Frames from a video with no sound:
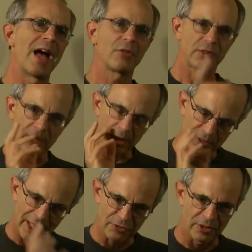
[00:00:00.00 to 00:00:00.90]

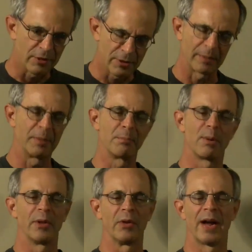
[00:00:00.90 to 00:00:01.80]
that's incredibly
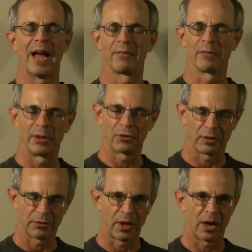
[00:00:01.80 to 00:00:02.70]
important. I hadn't really
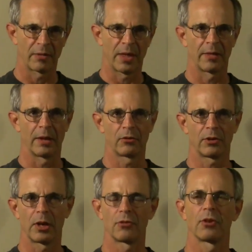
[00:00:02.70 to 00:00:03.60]
sort of thought about
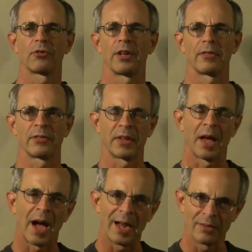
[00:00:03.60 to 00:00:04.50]
it. It's just like the
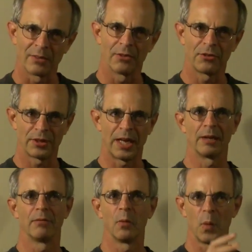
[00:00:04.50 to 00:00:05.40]
heightened state
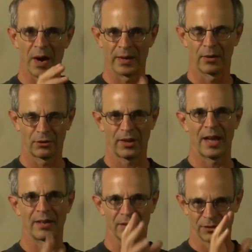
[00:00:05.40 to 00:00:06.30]
of awareness
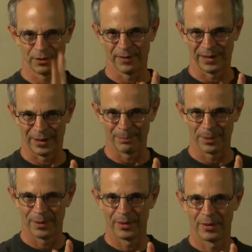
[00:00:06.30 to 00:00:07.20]
I can develop
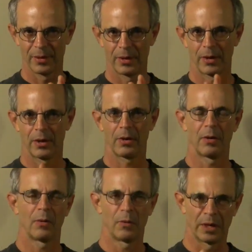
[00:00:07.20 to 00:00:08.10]

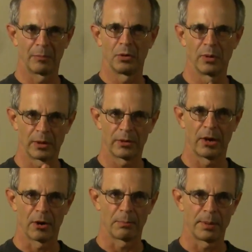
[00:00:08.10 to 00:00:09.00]
when I'm doing
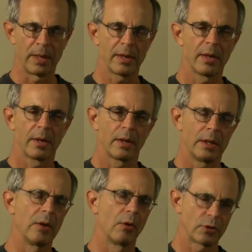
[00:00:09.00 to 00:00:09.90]
therapy.
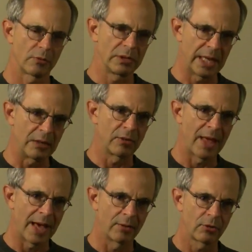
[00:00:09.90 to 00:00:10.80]
Sort of related to
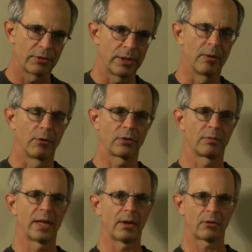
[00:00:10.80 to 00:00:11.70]
that is sort
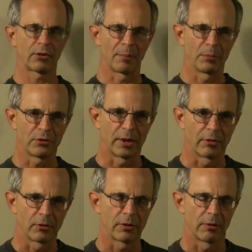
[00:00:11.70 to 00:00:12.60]
of like some
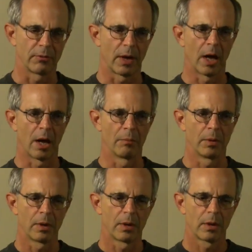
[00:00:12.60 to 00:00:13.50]
sense of. How
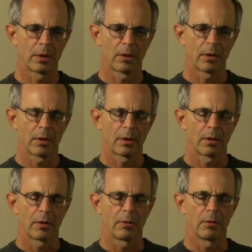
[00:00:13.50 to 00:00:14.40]

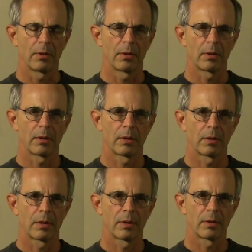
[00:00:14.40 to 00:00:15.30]
does it make you
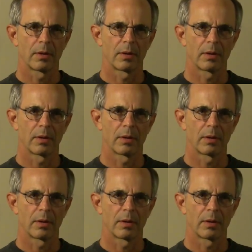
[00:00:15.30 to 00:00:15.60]
feel good?